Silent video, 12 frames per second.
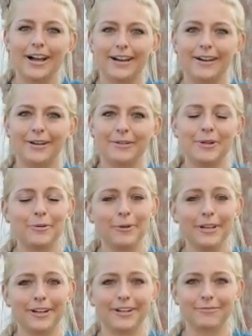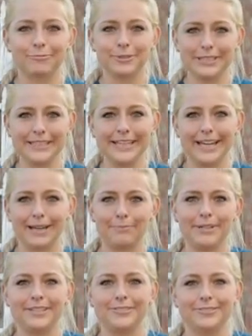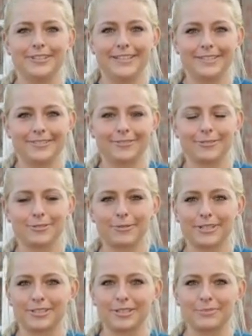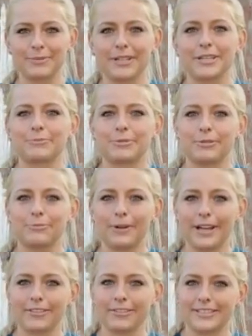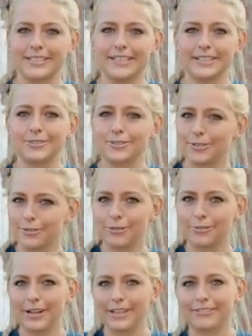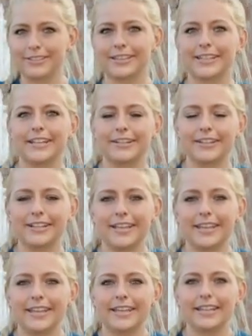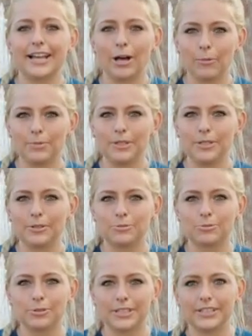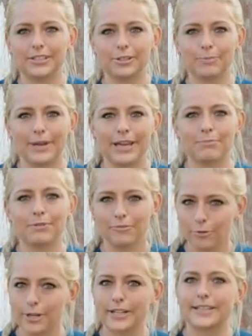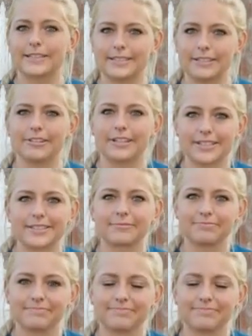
Um, we are really happy to answer those questions because we'd rather see it sooner rather than later and help you treat your pet before it gets serious.